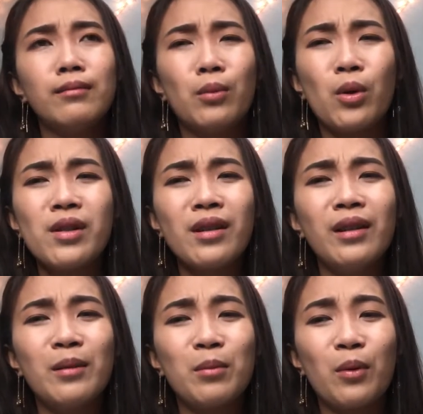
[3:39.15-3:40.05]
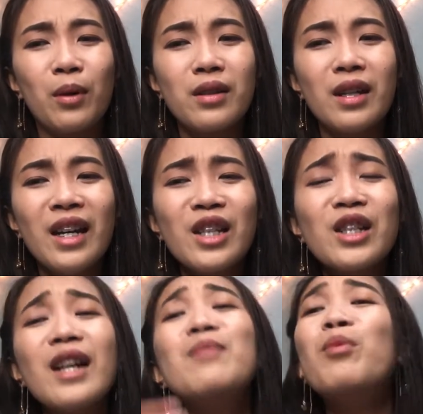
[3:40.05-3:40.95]
Porcelain pores.
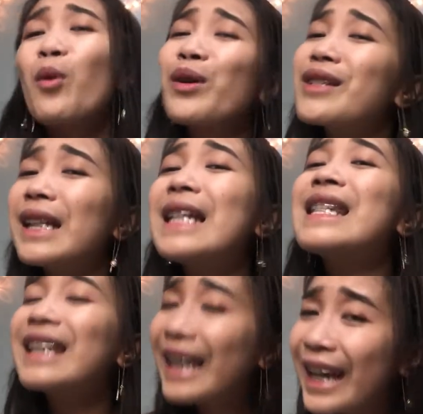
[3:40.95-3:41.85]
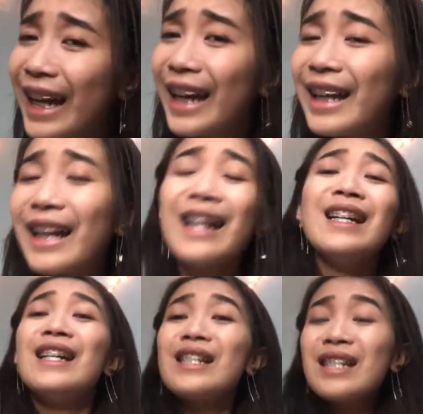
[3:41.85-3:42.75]
She has porcelain skin.
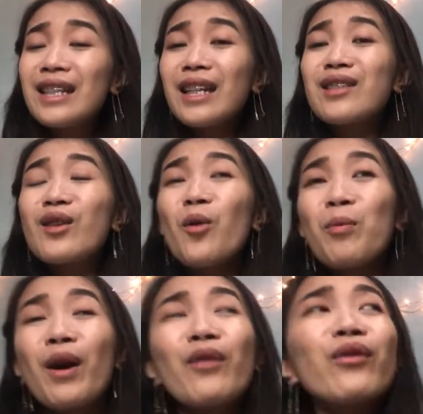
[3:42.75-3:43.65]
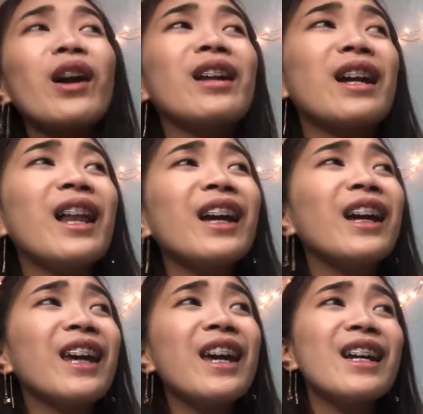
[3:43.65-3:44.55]
She's like so perfect. I
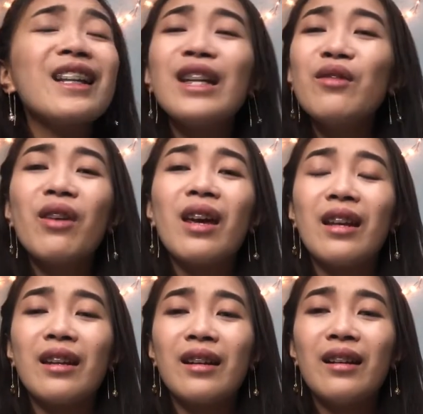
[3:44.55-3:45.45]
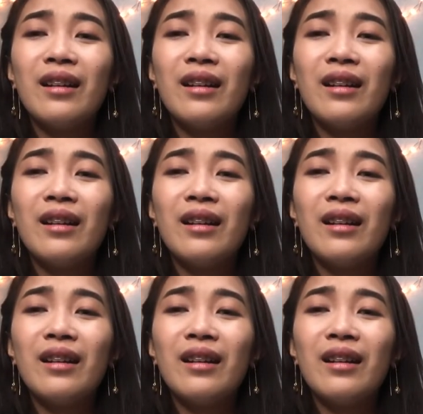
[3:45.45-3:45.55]
can't even.